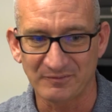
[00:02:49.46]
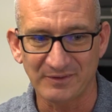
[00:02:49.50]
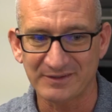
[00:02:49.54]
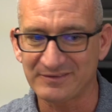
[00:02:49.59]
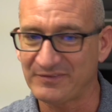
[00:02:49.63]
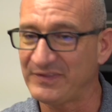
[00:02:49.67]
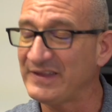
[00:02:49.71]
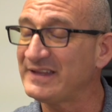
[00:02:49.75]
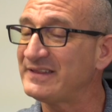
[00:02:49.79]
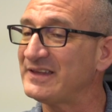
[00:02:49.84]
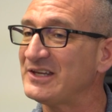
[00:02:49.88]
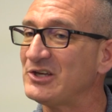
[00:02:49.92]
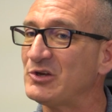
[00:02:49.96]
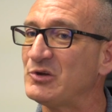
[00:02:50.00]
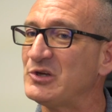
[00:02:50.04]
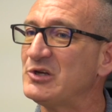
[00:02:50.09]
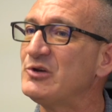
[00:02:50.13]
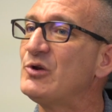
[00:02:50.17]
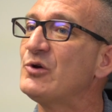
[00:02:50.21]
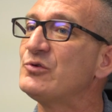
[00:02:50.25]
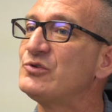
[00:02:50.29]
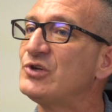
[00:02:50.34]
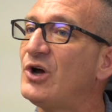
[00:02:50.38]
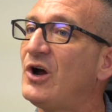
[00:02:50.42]
Let's think that
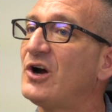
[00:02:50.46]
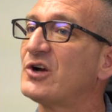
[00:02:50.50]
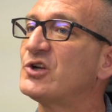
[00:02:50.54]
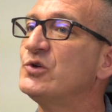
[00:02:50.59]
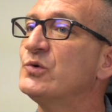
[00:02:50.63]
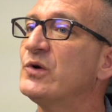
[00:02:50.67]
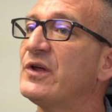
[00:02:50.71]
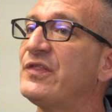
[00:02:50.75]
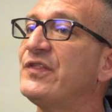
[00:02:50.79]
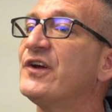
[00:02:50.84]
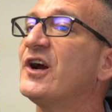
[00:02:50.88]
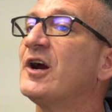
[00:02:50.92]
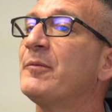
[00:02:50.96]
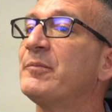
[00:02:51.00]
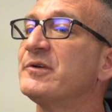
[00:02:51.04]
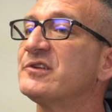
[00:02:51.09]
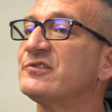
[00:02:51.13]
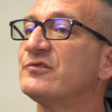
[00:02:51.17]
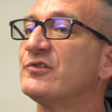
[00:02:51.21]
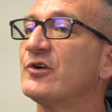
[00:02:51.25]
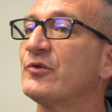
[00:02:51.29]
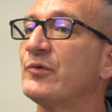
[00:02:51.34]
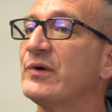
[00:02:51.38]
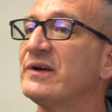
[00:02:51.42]
you go talk to a
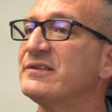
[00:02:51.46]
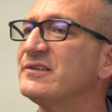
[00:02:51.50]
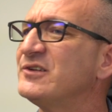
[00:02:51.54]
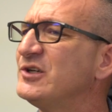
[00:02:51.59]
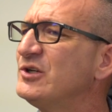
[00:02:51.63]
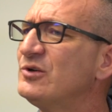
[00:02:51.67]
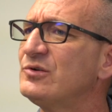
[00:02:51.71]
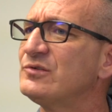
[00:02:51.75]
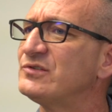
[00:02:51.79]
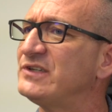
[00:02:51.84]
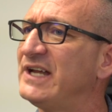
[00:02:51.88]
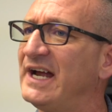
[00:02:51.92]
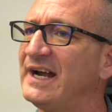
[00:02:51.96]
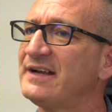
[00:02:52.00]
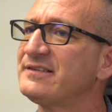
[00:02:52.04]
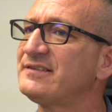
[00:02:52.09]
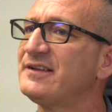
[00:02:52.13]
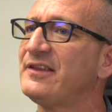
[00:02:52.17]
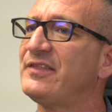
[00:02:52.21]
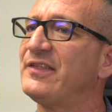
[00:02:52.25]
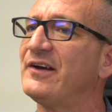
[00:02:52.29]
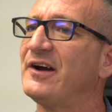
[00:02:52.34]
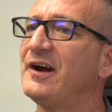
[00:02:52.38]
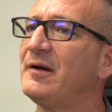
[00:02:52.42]
therapist for a reason. You don't
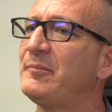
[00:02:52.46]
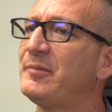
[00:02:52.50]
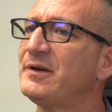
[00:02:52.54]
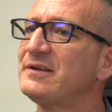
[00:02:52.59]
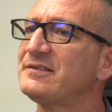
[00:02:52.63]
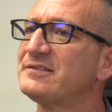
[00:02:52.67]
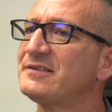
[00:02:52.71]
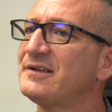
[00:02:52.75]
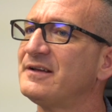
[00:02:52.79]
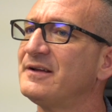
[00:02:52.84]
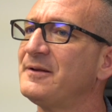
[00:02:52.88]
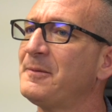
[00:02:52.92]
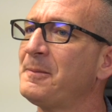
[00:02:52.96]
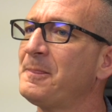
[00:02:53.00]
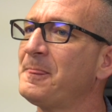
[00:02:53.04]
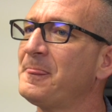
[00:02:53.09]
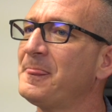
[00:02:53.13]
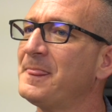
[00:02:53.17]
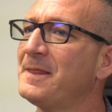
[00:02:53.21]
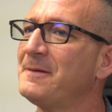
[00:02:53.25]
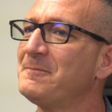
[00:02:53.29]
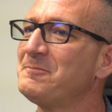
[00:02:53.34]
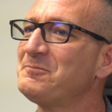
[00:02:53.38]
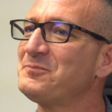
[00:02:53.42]
text a therapist.
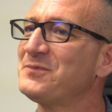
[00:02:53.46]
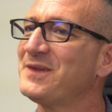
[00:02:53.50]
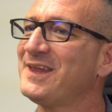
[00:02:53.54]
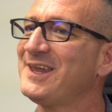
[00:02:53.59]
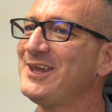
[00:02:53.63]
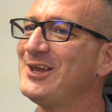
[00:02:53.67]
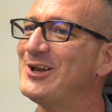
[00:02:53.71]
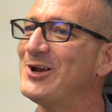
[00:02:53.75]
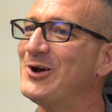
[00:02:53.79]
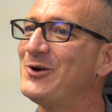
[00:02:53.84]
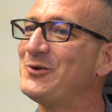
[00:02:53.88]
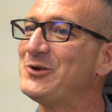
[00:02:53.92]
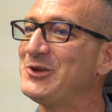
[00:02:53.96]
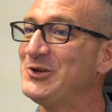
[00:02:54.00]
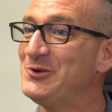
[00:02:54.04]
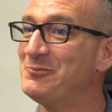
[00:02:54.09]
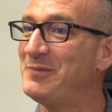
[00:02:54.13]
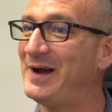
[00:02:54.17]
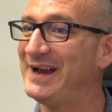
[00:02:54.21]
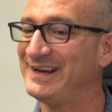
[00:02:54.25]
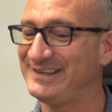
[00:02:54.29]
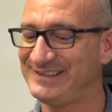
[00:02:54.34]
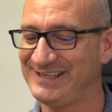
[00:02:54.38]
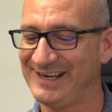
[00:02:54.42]
You
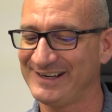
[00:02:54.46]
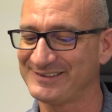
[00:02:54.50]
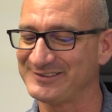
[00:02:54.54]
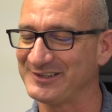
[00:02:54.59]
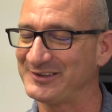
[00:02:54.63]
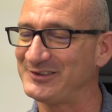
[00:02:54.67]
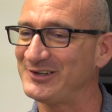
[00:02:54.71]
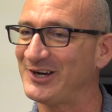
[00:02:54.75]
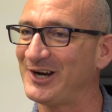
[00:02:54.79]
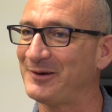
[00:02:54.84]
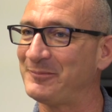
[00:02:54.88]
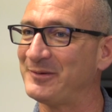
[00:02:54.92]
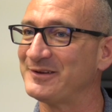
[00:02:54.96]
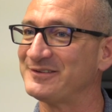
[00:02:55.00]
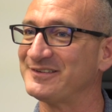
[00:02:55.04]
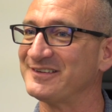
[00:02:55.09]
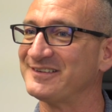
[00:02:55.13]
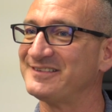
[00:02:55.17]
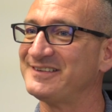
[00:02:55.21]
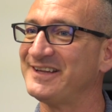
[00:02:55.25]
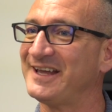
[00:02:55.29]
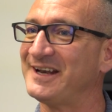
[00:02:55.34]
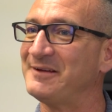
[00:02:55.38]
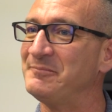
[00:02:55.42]
might text a therapist
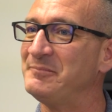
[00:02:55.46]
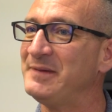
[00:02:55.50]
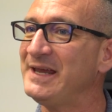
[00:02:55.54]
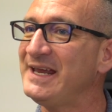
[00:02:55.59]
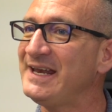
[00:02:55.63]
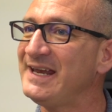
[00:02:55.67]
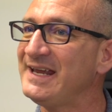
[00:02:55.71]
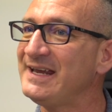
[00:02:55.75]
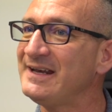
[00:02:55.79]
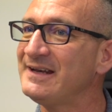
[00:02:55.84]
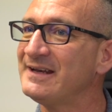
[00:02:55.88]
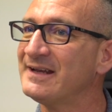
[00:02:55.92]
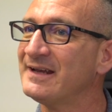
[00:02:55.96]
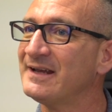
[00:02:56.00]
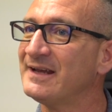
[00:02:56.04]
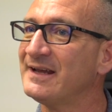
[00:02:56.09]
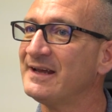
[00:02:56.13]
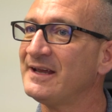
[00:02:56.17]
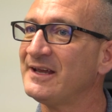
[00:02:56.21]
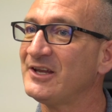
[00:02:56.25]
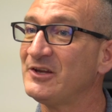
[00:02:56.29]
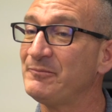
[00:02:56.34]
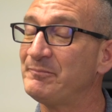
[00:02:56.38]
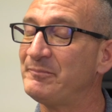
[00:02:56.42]
to set a meeting,
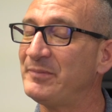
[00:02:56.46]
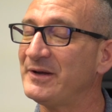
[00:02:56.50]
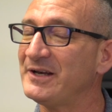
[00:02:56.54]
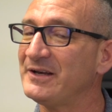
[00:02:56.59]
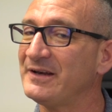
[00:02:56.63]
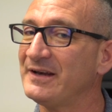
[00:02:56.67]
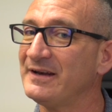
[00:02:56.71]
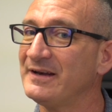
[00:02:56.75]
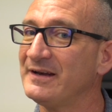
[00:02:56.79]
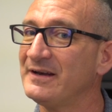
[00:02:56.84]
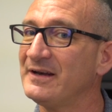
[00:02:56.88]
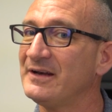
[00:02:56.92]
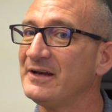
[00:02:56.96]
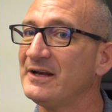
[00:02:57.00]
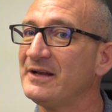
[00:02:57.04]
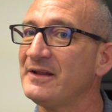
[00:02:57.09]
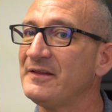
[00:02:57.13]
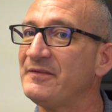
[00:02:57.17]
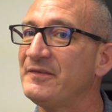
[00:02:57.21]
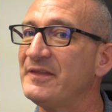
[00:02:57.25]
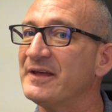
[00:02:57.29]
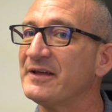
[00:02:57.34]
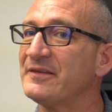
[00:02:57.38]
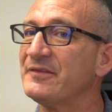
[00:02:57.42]
but
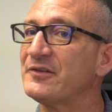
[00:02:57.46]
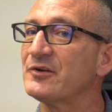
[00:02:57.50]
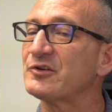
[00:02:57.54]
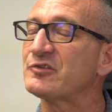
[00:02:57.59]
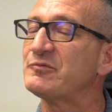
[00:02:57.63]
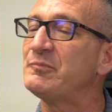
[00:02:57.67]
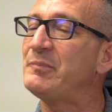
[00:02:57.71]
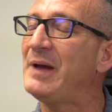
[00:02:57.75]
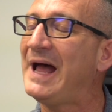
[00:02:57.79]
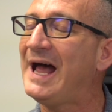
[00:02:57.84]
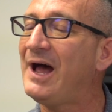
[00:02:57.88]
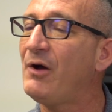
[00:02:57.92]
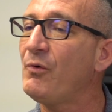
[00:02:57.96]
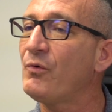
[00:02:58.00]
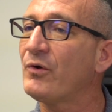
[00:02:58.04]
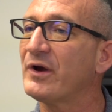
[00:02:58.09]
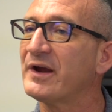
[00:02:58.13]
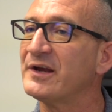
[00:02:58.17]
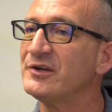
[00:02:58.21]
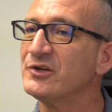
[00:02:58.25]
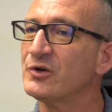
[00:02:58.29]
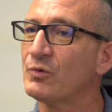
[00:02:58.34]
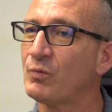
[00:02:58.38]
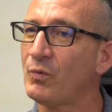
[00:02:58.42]
there's power
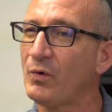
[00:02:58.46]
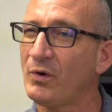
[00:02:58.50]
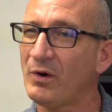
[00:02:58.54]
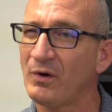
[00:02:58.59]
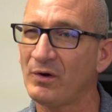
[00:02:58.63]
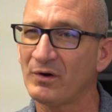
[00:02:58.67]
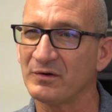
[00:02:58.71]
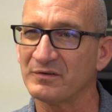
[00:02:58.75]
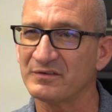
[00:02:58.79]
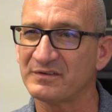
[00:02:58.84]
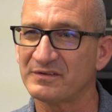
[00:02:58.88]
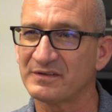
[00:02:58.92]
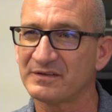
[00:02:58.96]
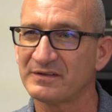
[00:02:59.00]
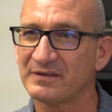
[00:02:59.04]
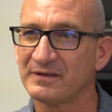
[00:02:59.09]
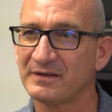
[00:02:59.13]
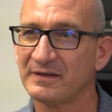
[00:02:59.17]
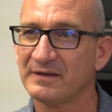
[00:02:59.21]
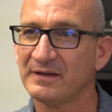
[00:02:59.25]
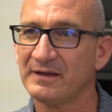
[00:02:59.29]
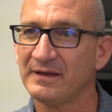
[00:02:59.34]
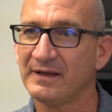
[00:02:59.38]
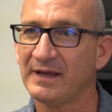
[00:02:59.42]
in your words,
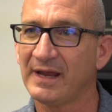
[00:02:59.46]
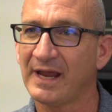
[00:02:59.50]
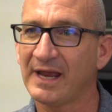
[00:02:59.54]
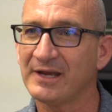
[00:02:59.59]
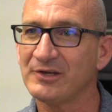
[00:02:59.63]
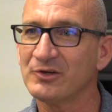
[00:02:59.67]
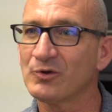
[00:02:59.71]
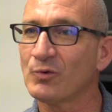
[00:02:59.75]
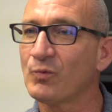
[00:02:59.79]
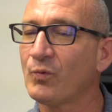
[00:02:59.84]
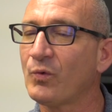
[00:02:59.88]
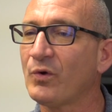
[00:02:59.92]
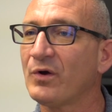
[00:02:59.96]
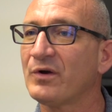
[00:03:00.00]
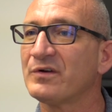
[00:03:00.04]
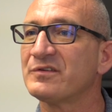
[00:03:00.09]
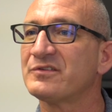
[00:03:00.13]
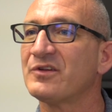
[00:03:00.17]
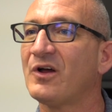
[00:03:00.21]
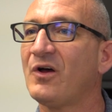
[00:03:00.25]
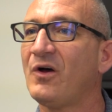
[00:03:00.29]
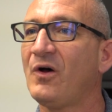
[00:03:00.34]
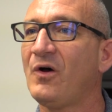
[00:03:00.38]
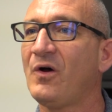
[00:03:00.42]
and your
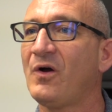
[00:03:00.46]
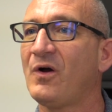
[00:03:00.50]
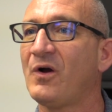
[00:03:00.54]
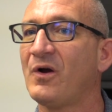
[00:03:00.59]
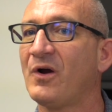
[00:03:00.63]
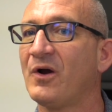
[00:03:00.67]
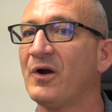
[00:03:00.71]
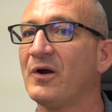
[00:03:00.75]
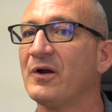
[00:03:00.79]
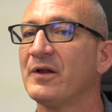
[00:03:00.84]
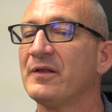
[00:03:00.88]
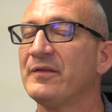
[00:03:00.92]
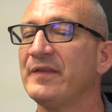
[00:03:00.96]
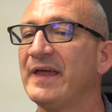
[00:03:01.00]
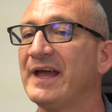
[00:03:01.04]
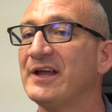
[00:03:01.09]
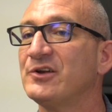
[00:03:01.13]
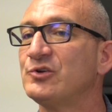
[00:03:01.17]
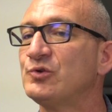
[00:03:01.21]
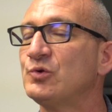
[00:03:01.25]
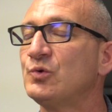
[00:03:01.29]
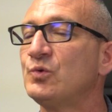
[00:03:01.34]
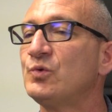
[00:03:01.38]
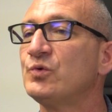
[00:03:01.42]
words are
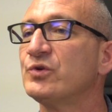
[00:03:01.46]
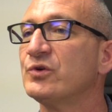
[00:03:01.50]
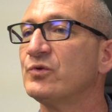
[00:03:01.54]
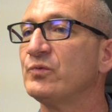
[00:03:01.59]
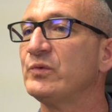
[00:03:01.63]
that tool that